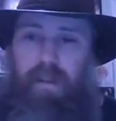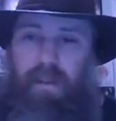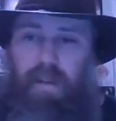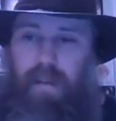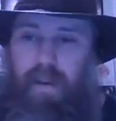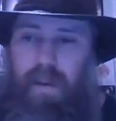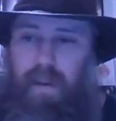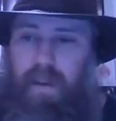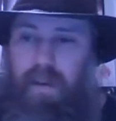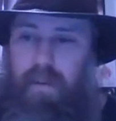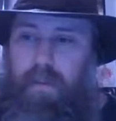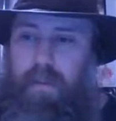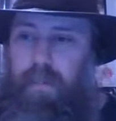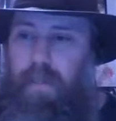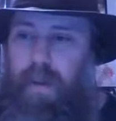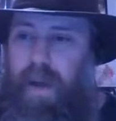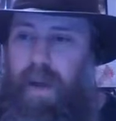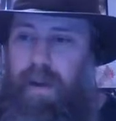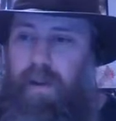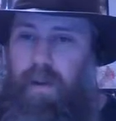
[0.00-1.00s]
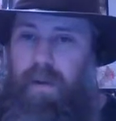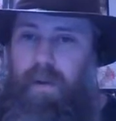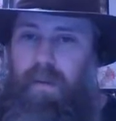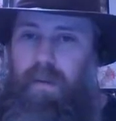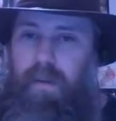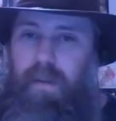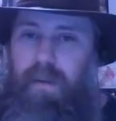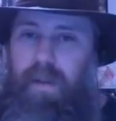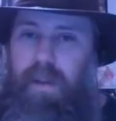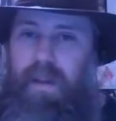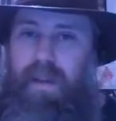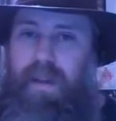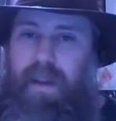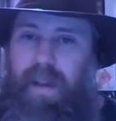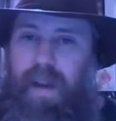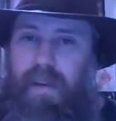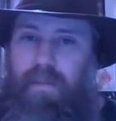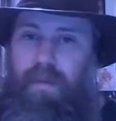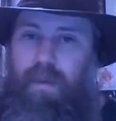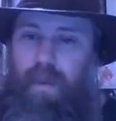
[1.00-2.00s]
to look better than it
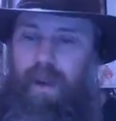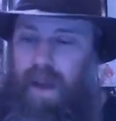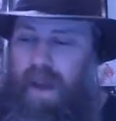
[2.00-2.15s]
ever